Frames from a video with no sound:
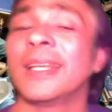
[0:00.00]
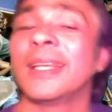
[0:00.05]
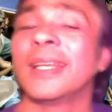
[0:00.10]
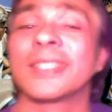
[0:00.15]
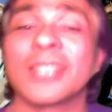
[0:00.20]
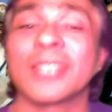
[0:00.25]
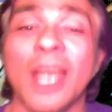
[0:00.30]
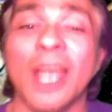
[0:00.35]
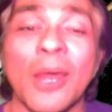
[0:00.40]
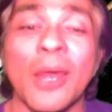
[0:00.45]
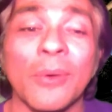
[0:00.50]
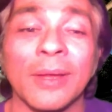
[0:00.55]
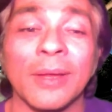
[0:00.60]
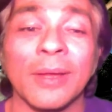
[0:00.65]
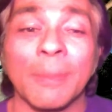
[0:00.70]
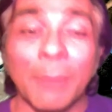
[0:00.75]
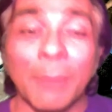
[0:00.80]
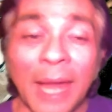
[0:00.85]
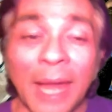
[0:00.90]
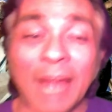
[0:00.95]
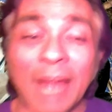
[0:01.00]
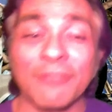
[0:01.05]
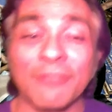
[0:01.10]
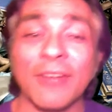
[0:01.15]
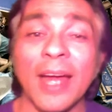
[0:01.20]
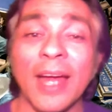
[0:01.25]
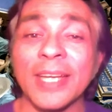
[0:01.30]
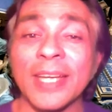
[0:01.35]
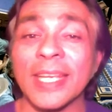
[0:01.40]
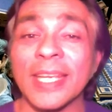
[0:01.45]
So Black
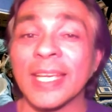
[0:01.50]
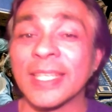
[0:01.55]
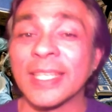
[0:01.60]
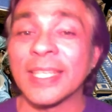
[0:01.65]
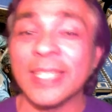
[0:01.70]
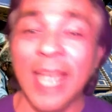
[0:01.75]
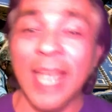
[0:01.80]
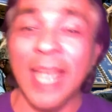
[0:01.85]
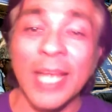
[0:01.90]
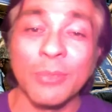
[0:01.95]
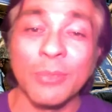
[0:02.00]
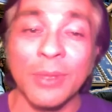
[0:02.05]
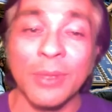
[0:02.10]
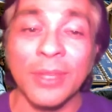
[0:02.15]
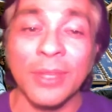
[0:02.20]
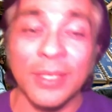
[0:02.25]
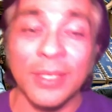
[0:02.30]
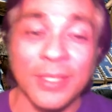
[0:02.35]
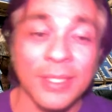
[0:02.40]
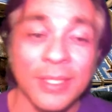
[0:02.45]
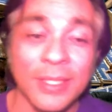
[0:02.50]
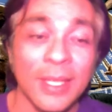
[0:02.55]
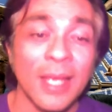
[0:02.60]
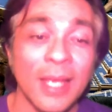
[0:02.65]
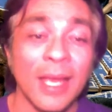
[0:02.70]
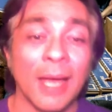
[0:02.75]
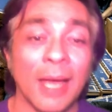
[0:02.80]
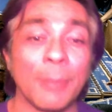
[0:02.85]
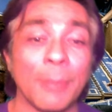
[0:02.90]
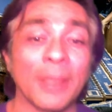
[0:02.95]
Friday has stayed with us.
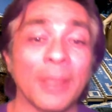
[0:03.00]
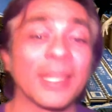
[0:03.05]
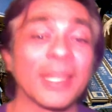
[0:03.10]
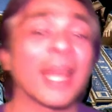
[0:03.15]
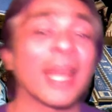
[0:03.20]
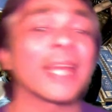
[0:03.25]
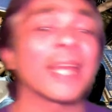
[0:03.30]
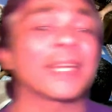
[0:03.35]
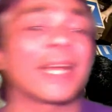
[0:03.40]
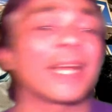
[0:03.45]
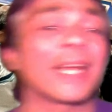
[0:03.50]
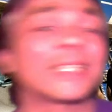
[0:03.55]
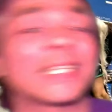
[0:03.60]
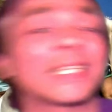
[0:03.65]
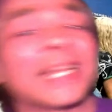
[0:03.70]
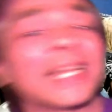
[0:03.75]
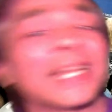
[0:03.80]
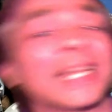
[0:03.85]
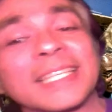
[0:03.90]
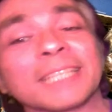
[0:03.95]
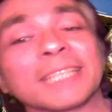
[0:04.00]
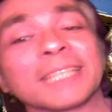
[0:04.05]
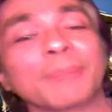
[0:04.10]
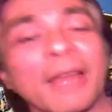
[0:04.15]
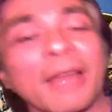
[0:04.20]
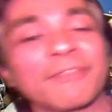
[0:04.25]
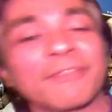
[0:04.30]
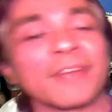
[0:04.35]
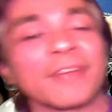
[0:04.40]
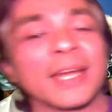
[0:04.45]
By the late 1980s,
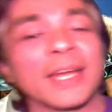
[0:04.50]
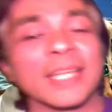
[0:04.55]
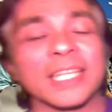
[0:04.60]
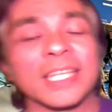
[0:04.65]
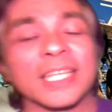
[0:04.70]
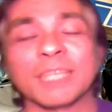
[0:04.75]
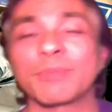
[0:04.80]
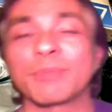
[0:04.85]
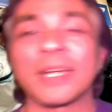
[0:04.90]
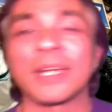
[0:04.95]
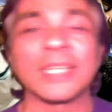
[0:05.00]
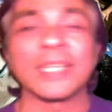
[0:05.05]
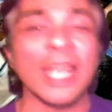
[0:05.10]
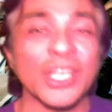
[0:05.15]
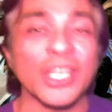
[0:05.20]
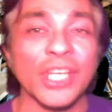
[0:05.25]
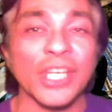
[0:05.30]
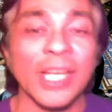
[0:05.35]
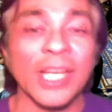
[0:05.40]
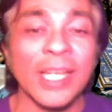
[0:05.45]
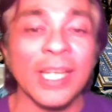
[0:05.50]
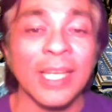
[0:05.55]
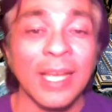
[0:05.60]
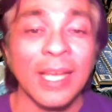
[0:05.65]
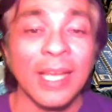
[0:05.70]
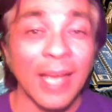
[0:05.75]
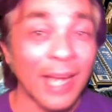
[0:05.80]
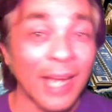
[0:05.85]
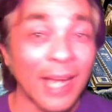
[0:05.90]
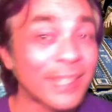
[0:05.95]
Black Friday had spread nationally,
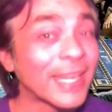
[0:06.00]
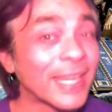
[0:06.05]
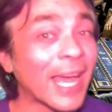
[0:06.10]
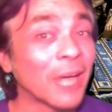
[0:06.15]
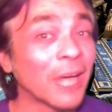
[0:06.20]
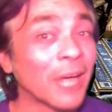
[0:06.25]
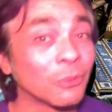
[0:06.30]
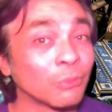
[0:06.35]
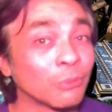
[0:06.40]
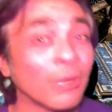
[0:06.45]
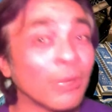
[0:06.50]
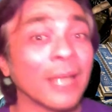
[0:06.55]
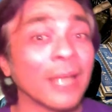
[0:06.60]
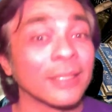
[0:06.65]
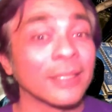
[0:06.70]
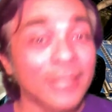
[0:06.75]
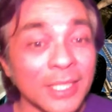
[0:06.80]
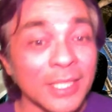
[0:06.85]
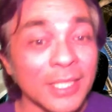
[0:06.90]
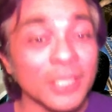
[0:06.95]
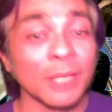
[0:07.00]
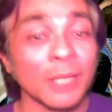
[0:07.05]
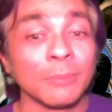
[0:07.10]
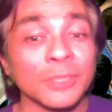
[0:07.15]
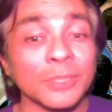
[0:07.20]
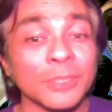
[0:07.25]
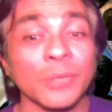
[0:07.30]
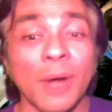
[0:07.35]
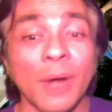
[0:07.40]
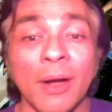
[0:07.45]
and now, well, it's
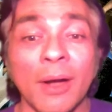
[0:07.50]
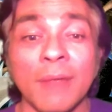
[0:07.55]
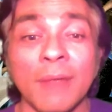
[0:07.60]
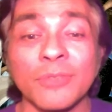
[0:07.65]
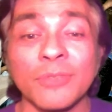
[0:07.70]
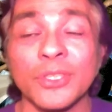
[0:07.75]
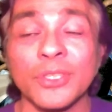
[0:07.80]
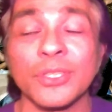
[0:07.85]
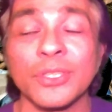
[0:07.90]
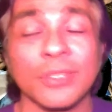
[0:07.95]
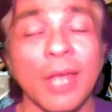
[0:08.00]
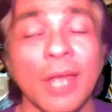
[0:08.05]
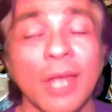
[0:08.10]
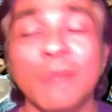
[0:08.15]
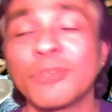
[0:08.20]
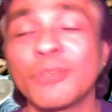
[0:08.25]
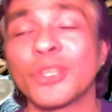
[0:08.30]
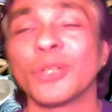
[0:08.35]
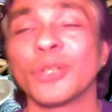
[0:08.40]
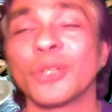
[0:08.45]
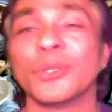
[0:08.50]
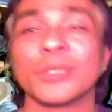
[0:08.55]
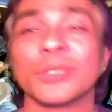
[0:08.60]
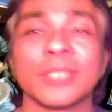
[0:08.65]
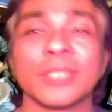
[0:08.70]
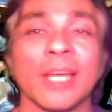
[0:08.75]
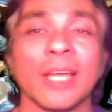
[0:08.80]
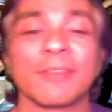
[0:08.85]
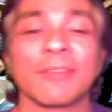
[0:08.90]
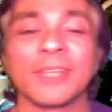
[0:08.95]
come to our own
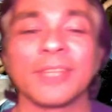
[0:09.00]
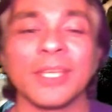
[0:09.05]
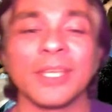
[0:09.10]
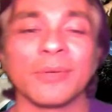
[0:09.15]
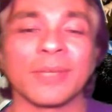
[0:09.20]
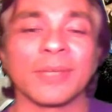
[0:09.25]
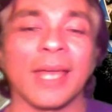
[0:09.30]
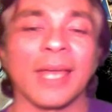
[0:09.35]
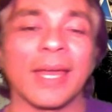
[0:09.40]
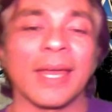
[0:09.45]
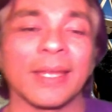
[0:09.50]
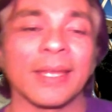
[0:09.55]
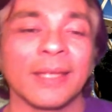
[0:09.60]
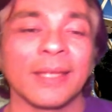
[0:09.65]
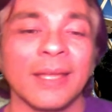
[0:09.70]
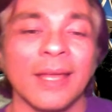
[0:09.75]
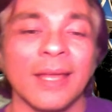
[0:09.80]
shores of the UK.